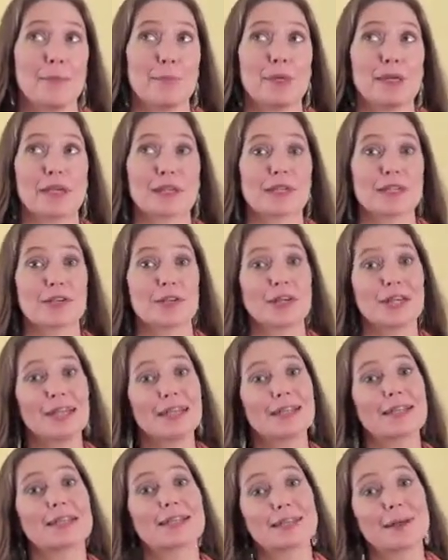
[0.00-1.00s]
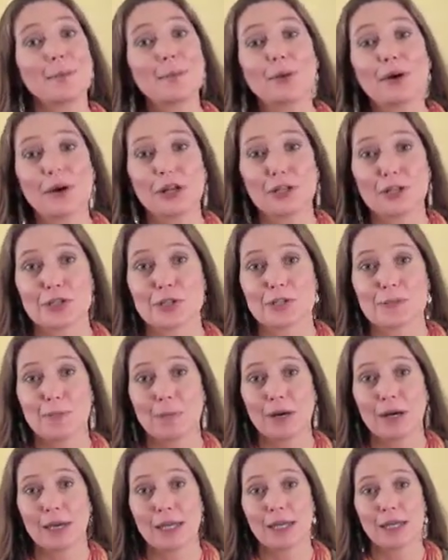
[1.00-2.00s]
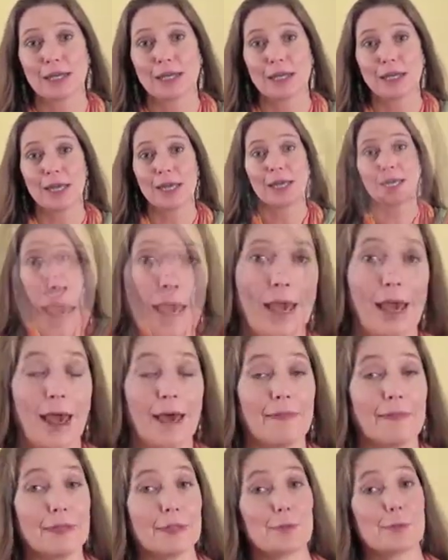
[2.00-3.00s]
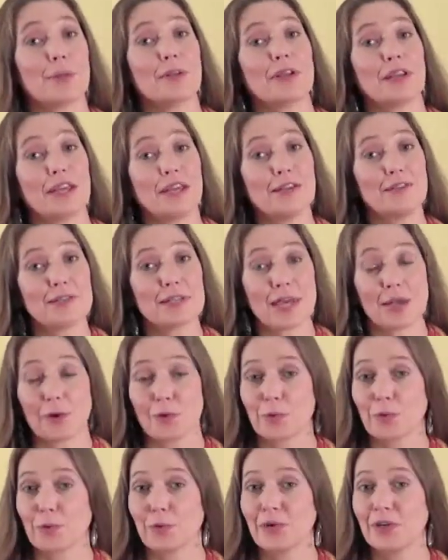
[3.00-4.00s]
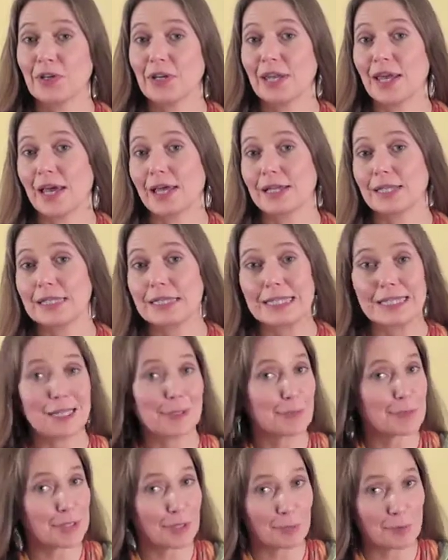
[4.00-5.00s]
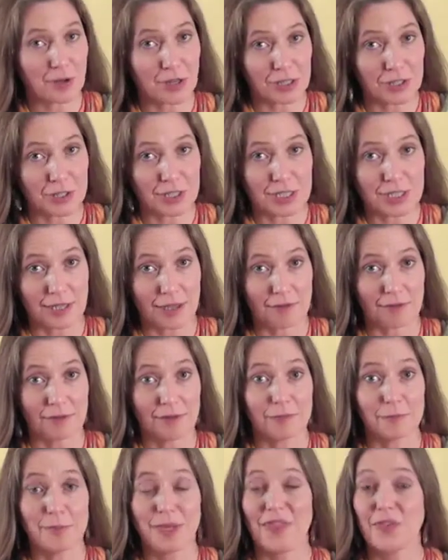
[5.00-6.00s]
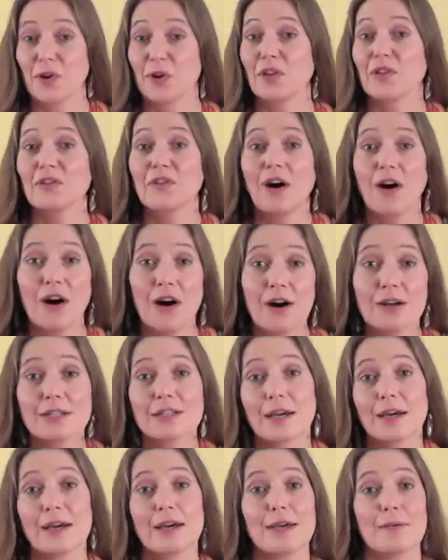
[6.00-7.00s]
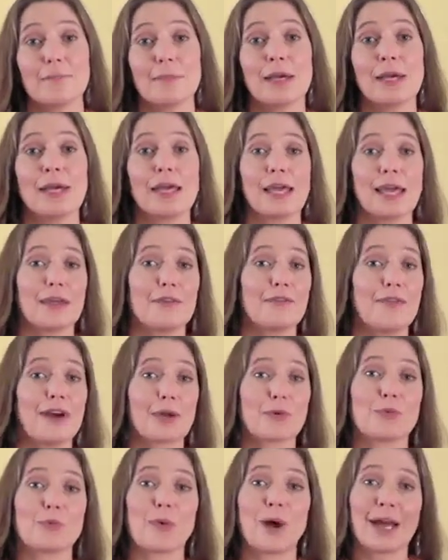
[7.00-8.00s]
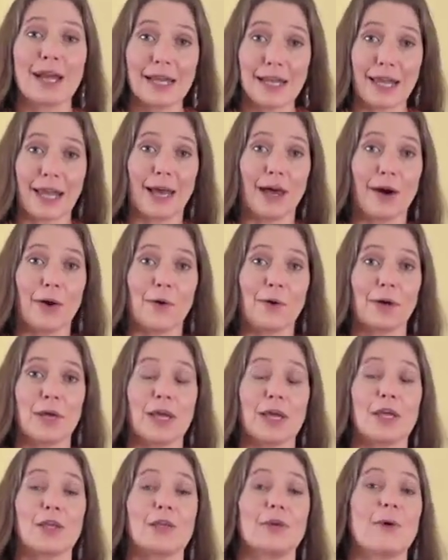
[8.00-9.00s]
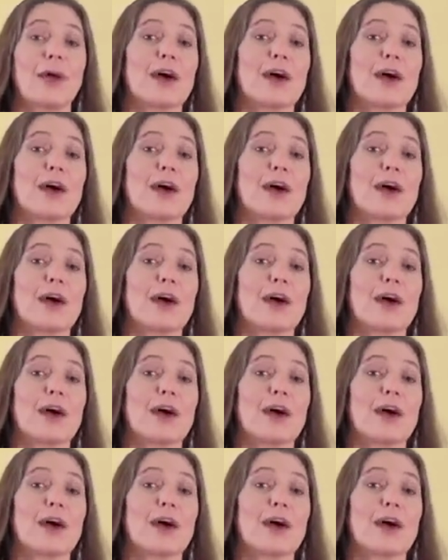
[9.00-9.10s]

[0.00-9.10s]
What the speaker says: because they're in the subconscious mind. And these beliefs that are rooted at a deep subconscious level have been there a long time. In fact, right now, you